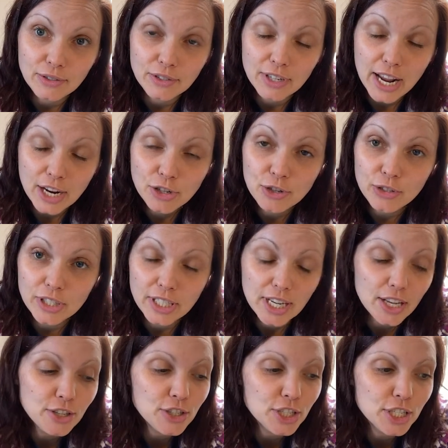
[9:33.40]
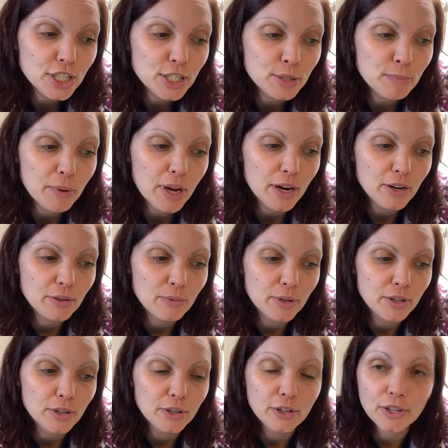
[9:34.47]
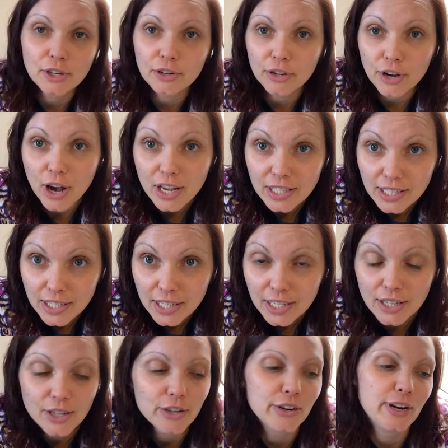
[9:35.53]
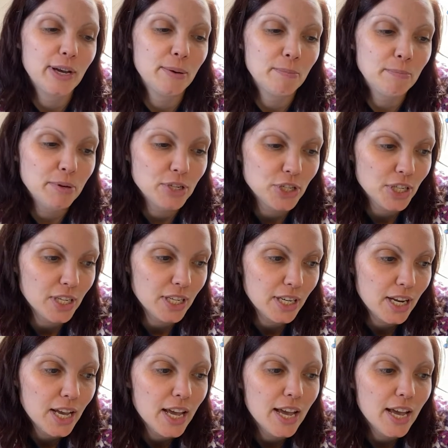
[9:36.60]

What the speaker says: natural intelligence paired with her curiosity, her ambition,